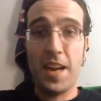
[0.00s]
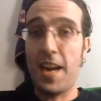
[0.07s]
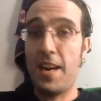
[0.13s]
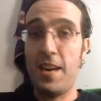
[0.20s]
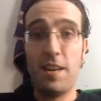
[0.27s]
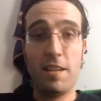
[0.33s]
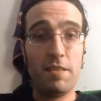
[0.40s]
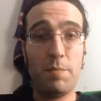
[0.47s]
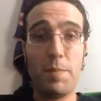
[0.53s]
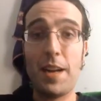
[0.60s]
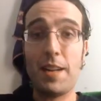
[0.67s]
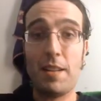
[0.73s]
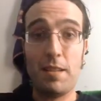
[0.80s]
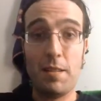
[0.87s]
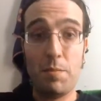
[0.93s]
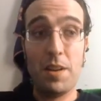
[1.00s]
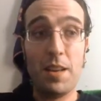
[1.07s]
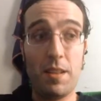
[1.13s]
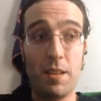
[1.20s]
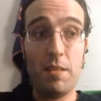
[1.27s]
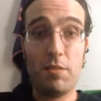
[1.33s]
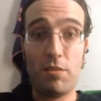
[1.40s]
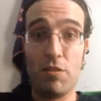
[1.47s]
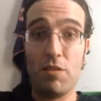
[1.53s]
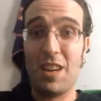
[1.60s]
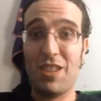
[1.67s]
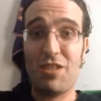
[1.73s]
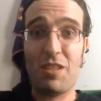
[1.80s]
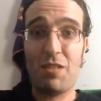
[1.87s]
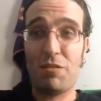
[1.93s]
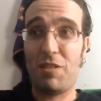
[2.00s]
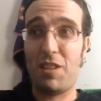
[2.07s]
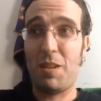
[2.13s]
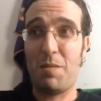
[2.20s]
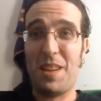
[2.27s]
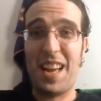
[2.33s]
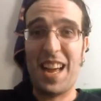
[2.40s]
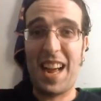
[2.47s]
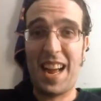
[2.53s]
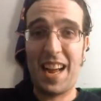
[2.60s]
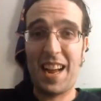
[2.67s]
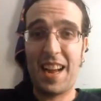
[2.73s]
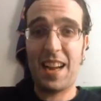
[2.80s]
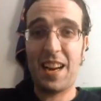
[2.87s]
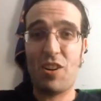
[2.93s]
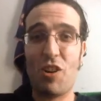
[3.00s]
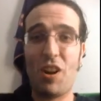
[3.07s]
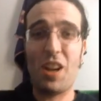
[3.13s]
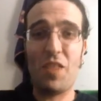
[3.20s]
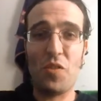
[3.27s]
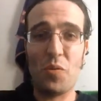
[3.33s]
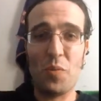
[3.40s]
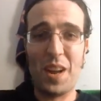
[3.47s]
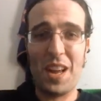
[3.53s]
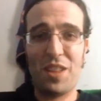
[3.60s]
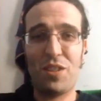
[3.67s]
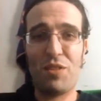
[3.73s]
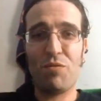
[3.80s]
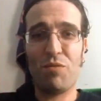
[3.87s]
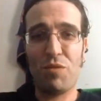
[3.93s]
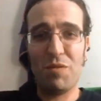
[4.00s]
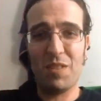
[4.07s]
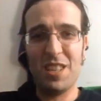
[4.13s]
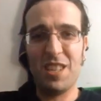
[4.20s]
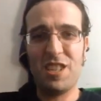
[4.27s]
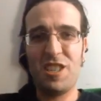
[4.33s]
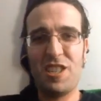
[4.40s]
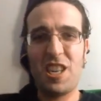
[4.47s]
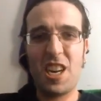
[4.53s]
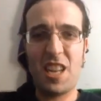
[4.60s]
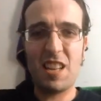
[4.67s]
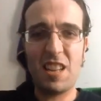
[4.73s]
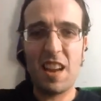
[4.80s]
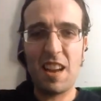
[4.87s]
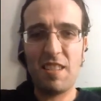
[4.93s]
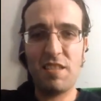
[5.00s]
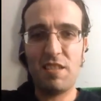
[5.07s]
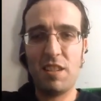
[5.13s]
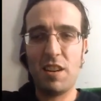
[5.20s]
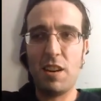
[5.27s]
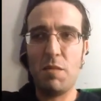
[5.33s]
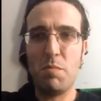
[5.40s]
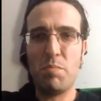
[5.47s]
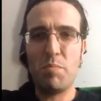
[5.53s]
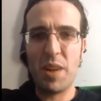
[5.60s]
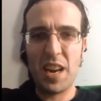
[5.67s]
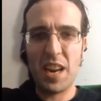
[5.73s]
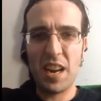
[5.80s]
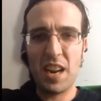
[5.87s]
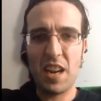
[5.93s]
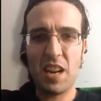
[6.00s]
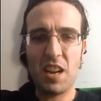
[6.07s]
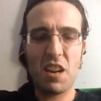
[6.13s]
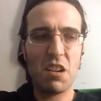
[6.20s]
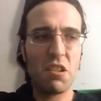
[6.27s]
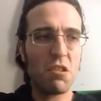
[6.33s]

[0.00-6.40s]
I didn't expect it to be this good. I thought it was going to be hard all the way through and shitty tasting and bitter.